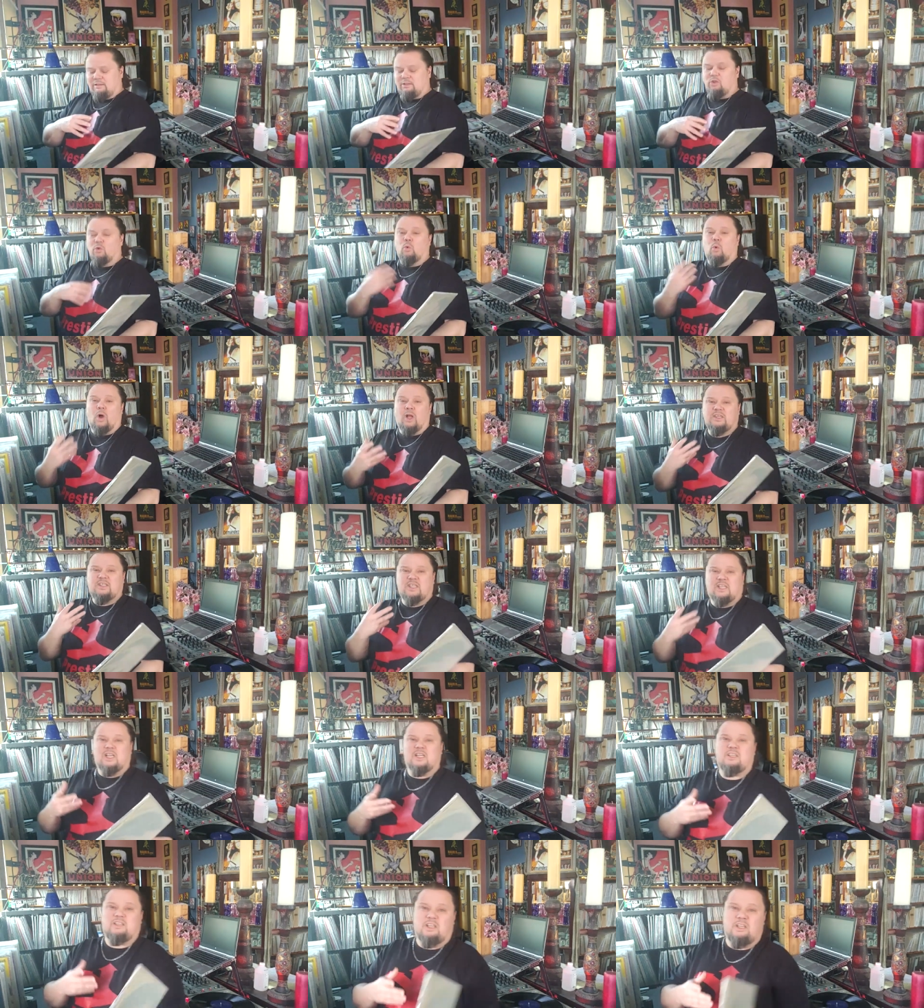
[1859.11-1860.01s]
You want to
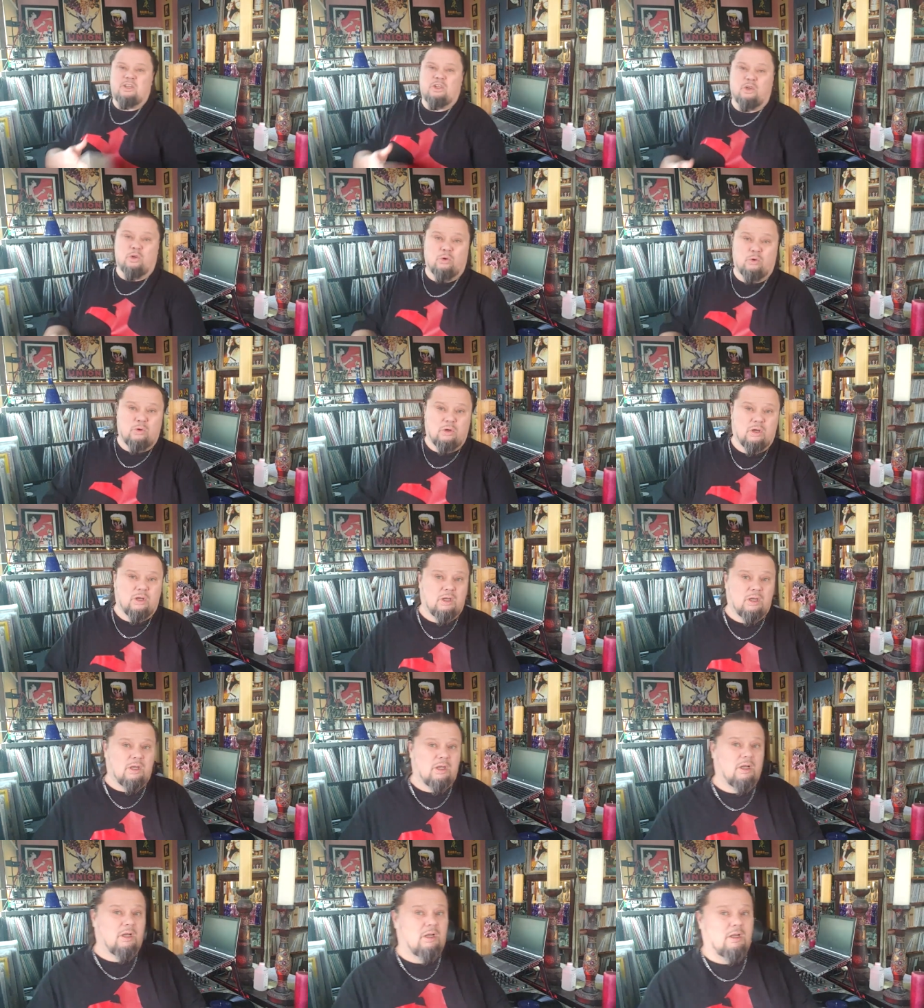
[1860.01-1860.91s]
continue
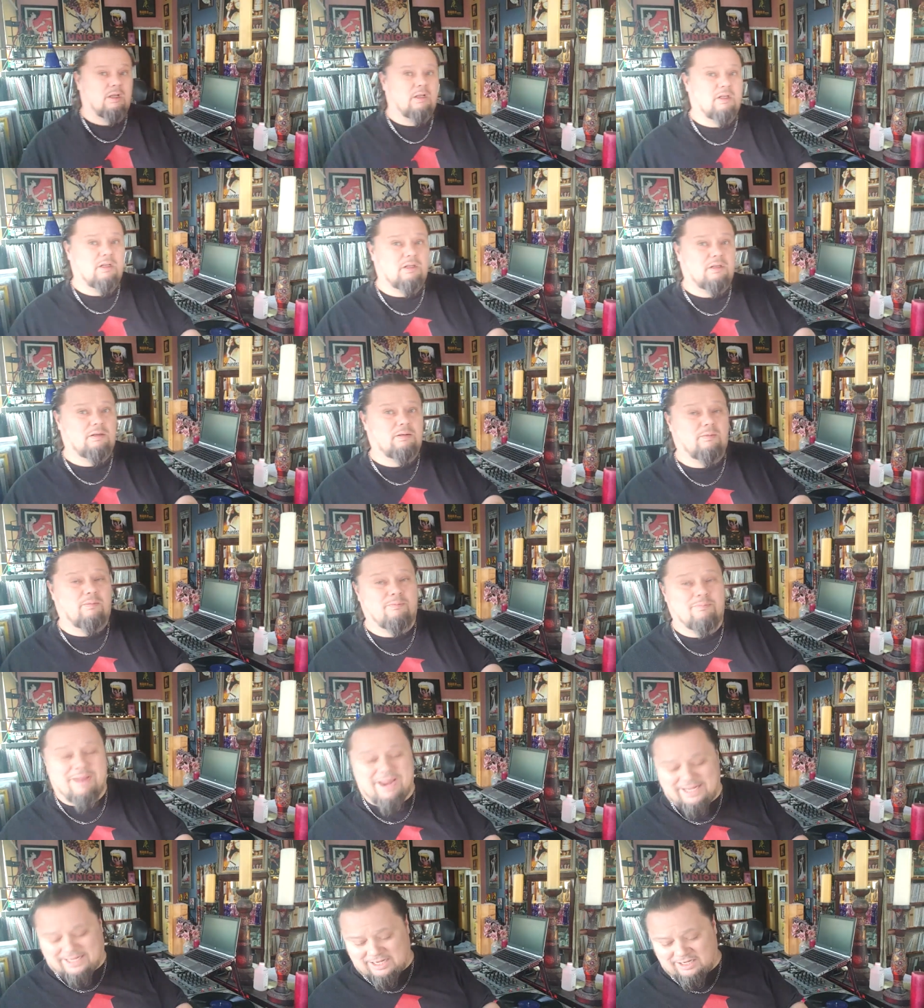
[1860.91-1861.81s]

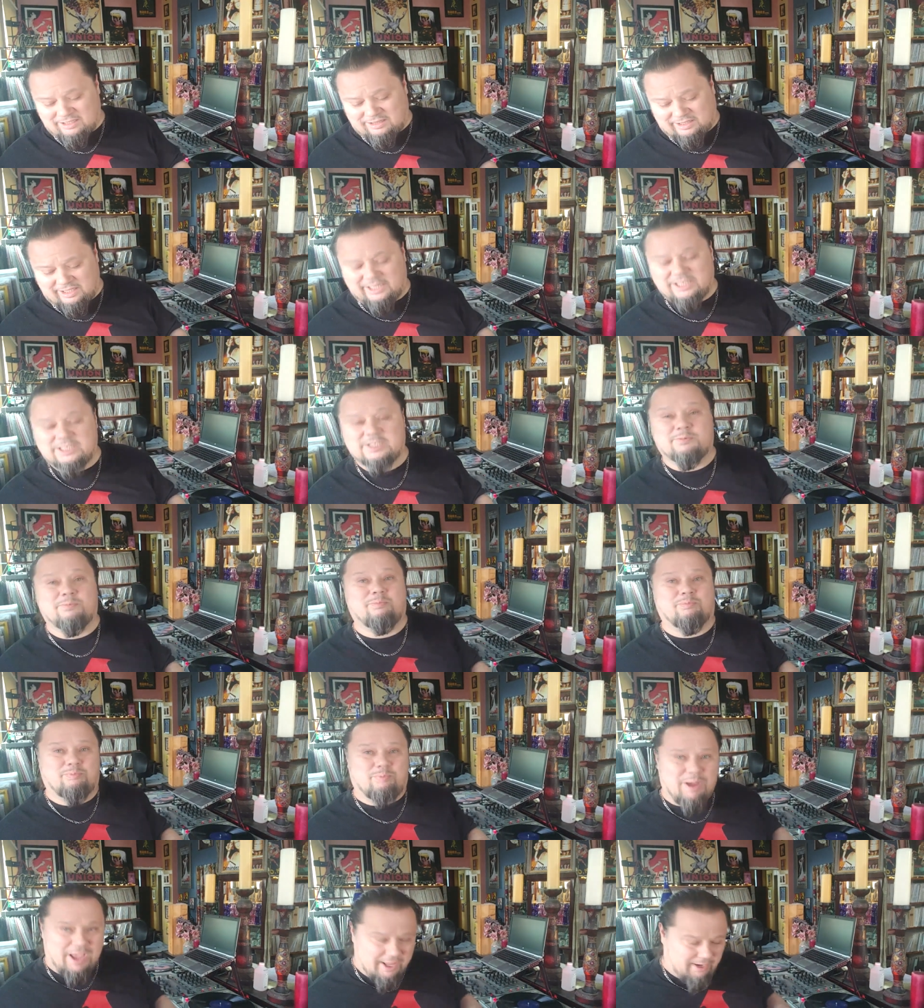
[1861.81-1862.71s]
making things
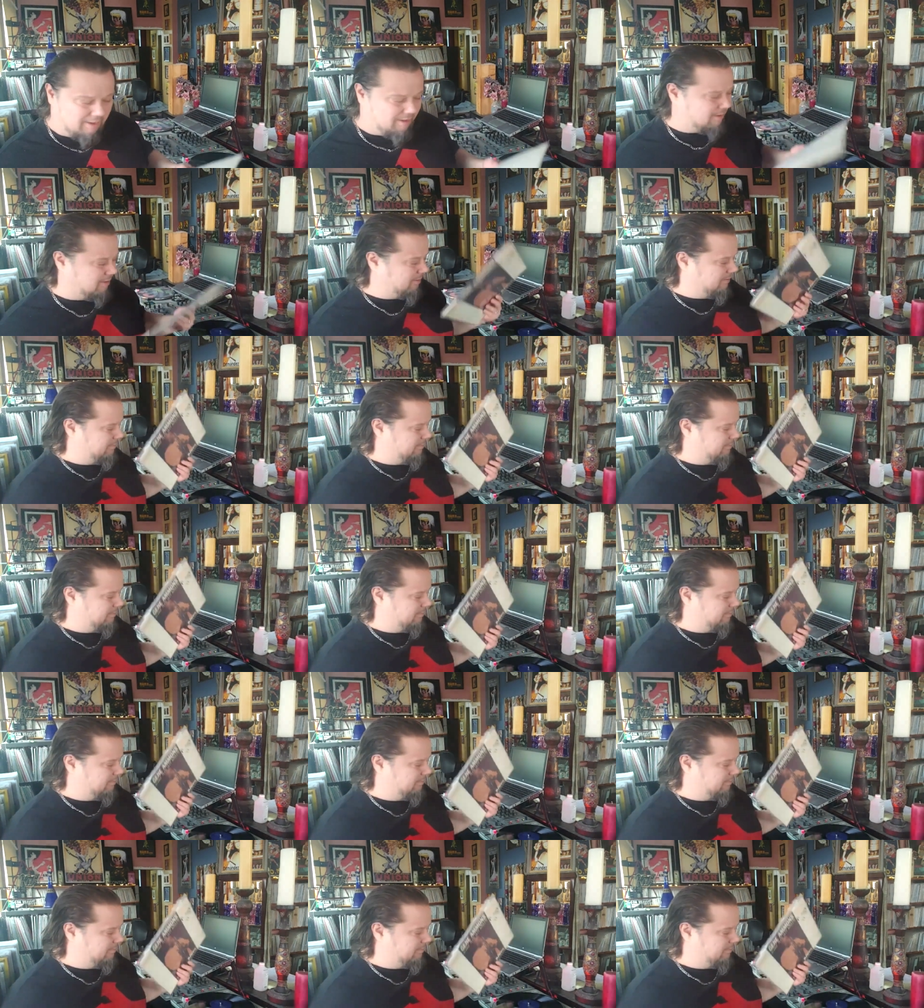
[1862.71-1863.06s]
better.